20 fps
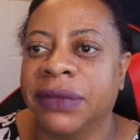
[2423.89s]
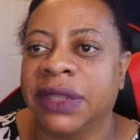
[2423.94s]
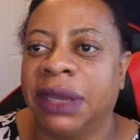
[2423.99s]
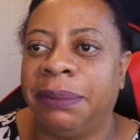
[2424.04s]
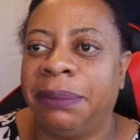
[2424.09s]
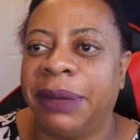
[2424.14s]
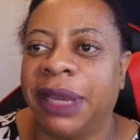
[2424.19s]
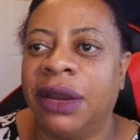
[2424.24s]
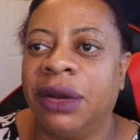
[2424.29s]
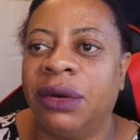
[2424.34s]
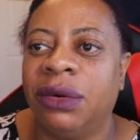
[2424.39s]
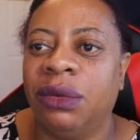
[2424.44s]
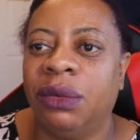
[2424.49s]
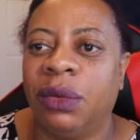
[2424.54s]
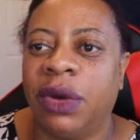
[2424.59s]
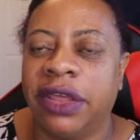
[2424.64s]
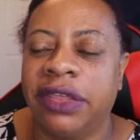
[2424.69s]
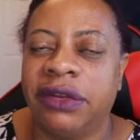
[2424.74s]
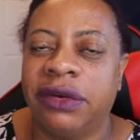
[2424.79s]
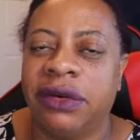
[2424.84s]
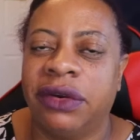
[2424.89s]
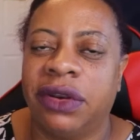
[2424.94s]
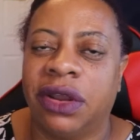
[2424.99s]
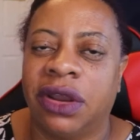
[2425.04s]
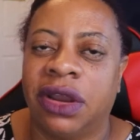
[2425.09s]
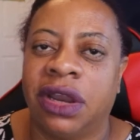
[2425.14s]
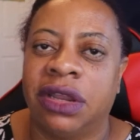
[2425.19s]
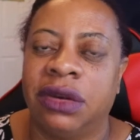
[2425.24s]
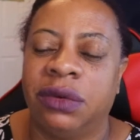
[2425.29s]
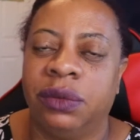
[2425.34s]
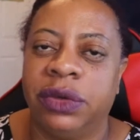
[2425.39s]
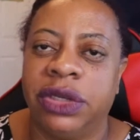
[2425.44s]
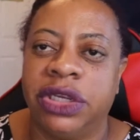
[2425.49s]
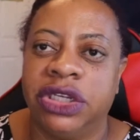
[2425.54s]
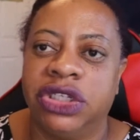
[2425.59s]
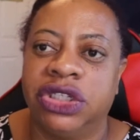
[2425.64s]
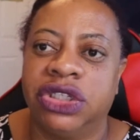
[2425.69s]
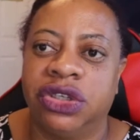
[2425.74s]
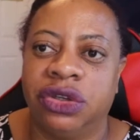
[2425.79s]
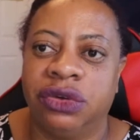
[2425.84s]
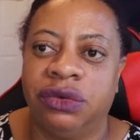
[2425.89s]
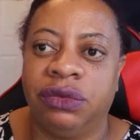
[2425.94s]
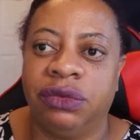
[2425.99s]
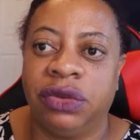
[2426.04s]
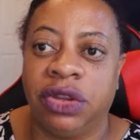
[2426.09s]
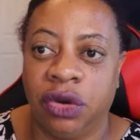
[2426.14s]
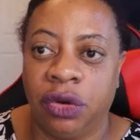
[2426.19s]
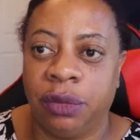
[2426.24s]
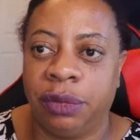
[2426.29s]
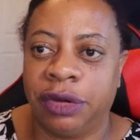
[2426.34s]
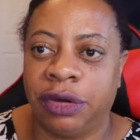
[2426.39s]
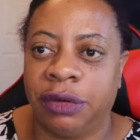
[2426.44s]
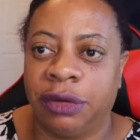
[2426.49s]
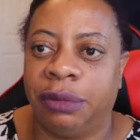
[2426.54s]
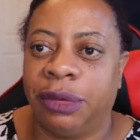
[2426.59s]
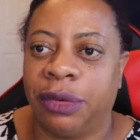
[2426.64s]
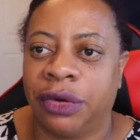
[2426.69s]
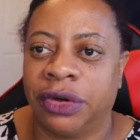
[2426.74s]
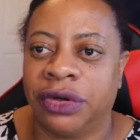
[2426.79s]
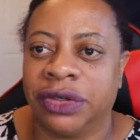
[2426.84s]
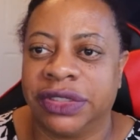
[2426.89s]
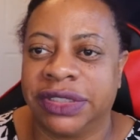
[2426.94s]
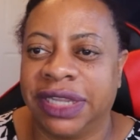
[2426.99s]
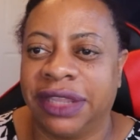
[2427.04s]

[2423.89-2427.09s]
about whether or not we should reopen our borders.